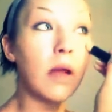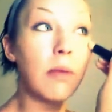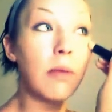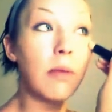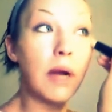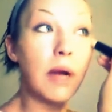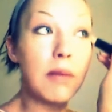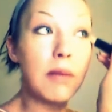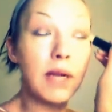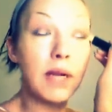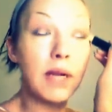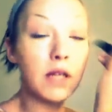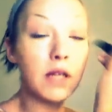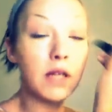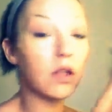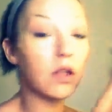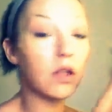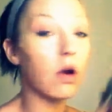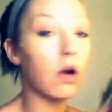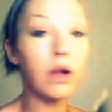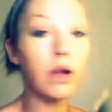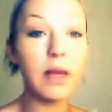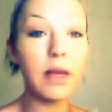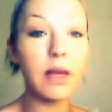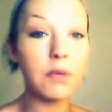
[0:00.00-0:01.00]
But I mean, it's
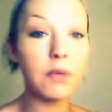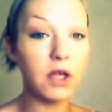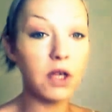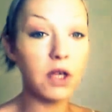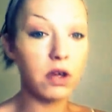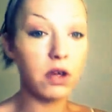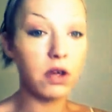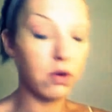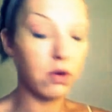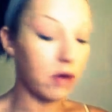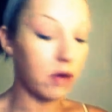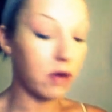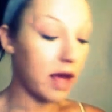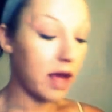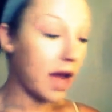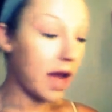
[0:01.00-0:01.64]
totally up to you.